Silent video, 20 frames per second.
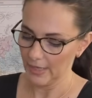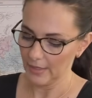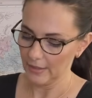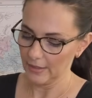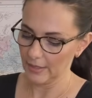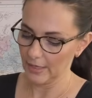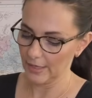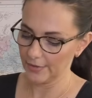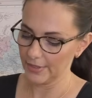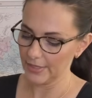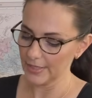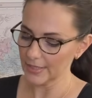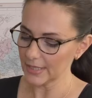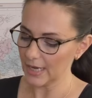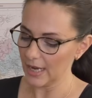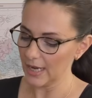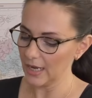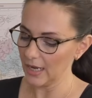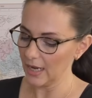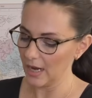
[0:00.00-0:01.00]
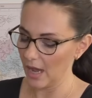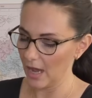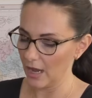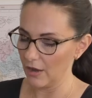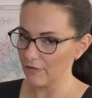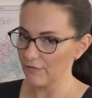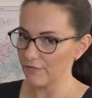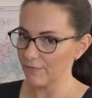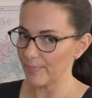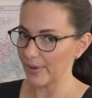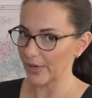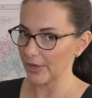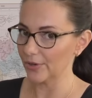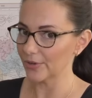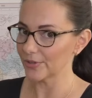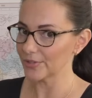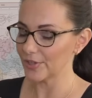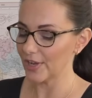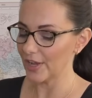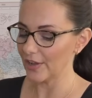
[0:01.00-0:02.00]
Now this I love, but I
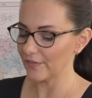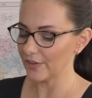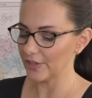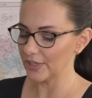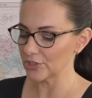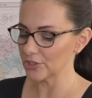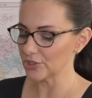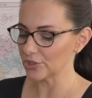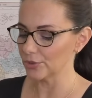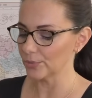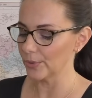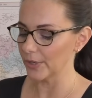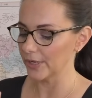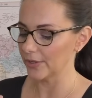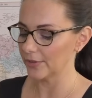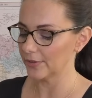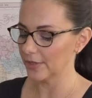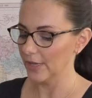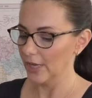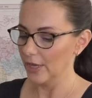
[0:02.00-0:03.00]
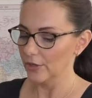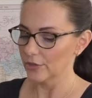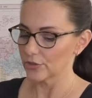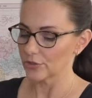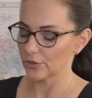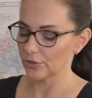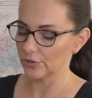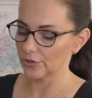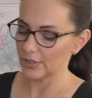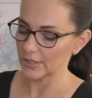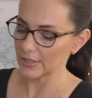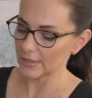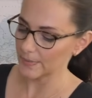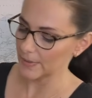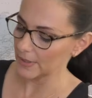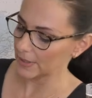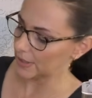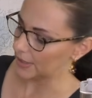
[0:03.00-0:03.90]
also have an issue with. So this one